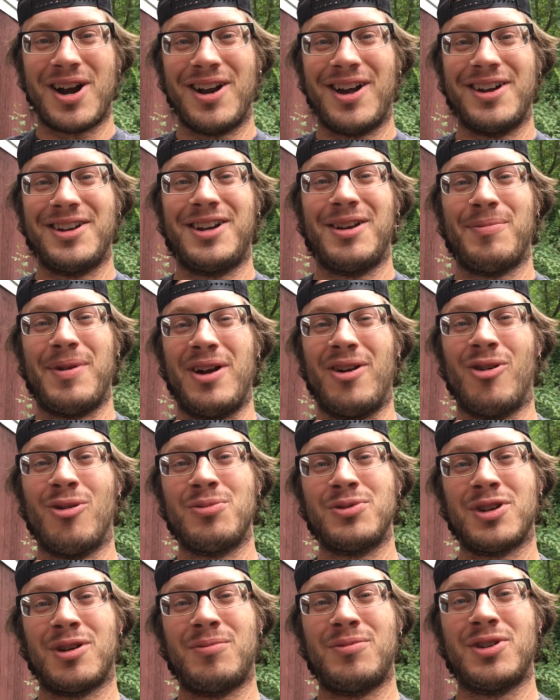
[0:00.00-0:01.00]
not to get my
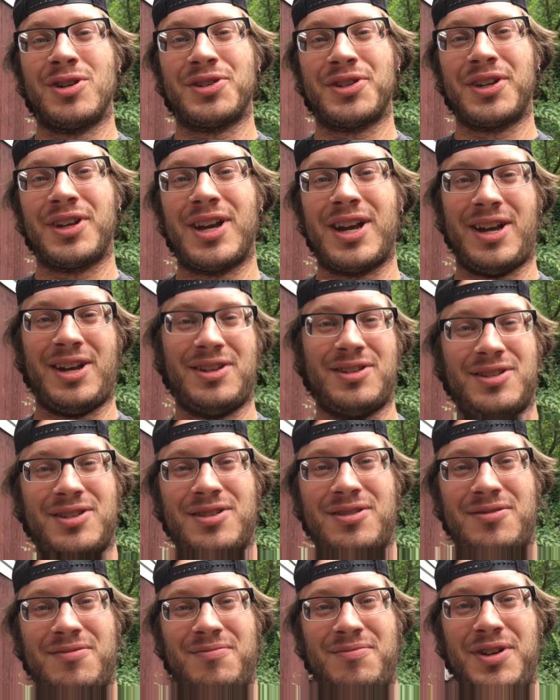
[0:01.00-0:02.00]
hopes up just in
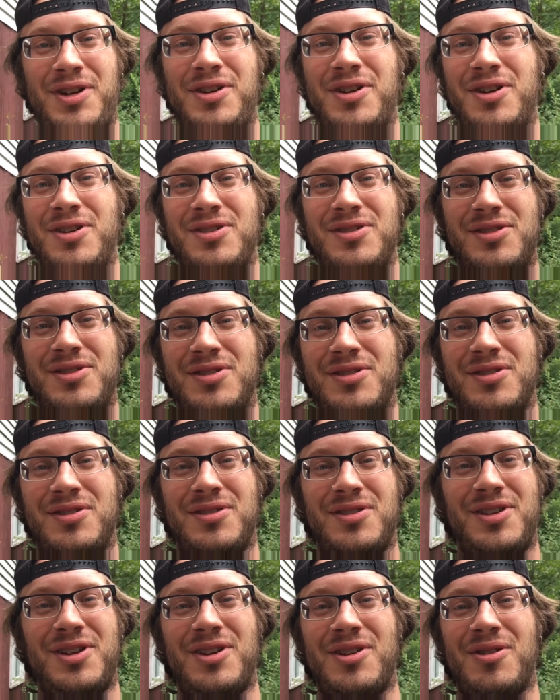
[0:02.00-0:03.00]
case, because,
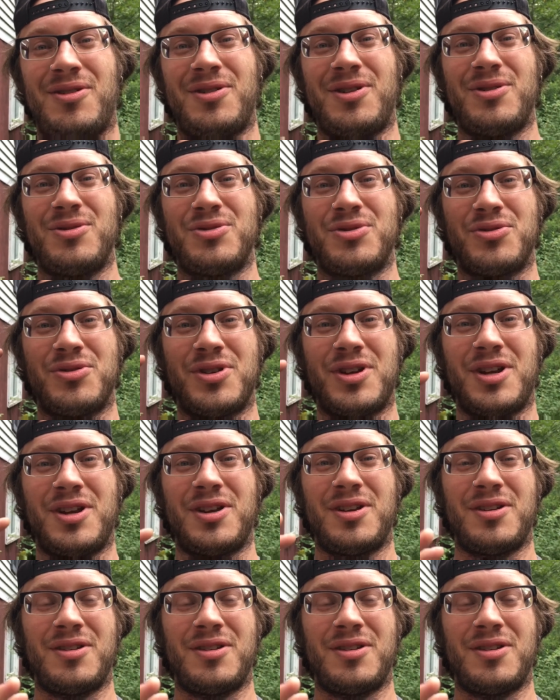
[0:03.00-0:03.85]
you know, usually